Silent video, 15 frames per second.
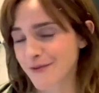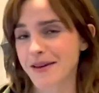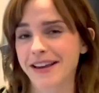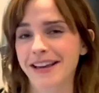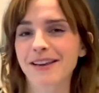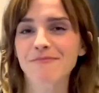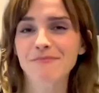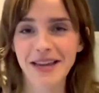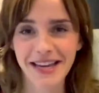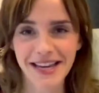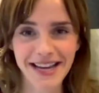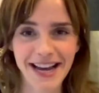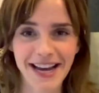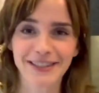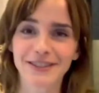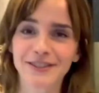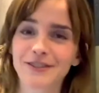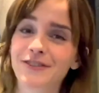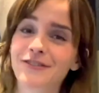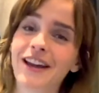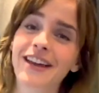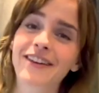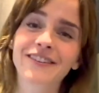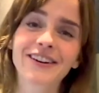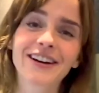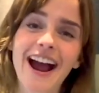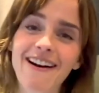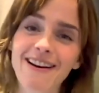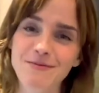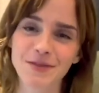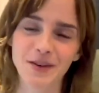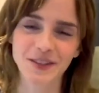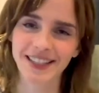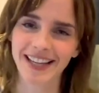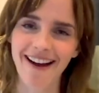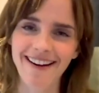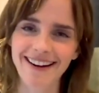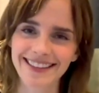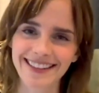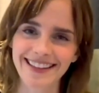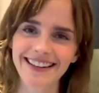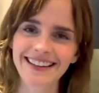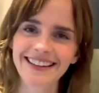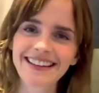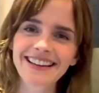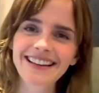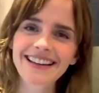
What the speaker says: for picking me as your favourite Harry Potter character.